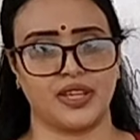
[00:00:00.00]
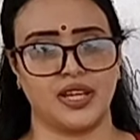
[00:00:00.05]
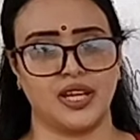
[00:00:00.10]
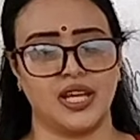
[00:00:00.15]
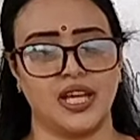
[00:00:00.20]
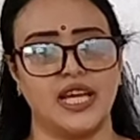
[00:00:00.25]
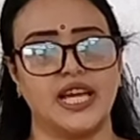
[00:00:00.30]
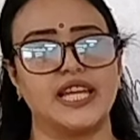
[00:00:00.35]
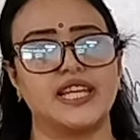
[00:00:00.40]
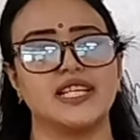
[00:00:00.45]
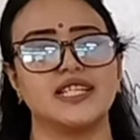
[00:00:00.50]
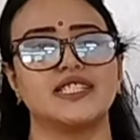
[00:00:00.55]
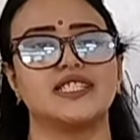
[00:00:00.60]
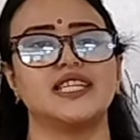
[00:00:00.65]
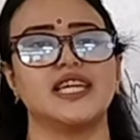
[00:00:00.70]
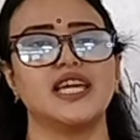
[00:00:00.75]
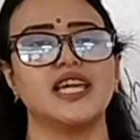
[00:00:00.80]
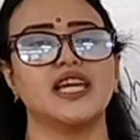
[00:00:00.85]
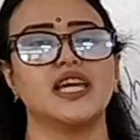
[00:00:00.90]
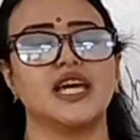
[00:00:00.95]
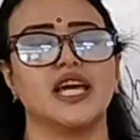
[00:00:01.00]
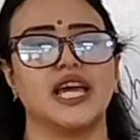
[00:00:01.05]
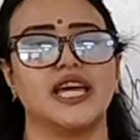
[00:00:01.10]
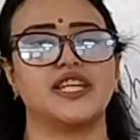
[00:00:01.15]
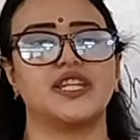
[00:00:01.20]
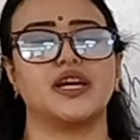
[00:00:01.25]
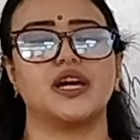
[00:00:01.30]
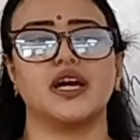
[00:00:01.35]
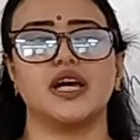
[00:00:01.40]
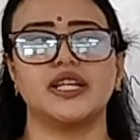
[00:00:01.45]

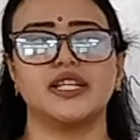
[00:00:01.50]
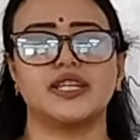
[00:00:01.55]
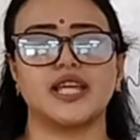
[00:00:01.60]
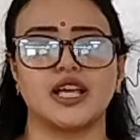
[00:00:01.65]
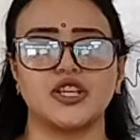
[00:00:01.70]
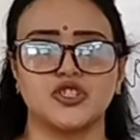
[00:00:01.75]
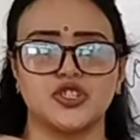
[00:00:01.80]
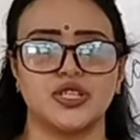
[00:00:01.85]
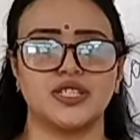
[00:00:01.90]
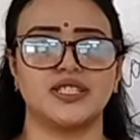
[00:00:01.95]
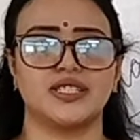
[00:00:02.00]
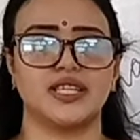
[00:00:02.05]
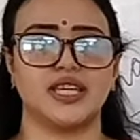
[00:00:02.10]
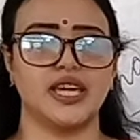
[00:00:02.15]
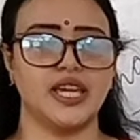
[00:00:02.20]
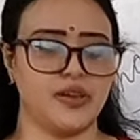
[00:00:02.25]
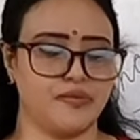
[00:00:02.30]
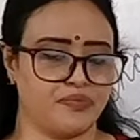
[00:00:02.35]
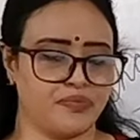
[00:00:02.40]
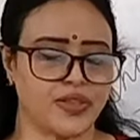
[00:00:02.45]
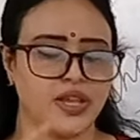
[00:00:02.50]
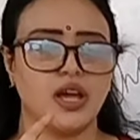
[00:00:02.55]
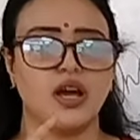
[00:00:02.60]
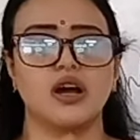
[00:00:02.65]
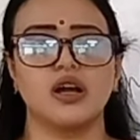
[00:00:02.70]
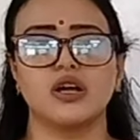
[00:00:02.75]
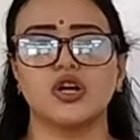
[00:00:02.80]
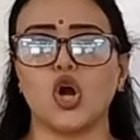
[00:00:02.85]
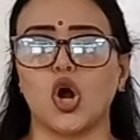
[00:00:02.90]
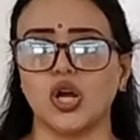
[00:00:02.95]
It touches the
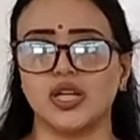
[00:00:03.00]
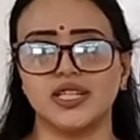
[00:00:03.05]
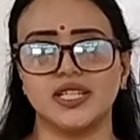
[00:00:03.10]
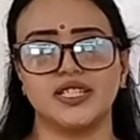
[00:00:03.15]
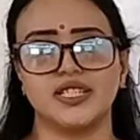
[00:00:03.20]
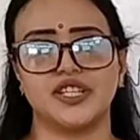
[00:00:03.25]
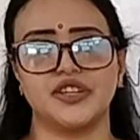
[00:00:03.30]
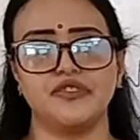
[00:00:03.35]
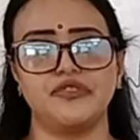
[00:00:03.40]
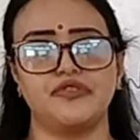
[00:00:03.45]
cognitive,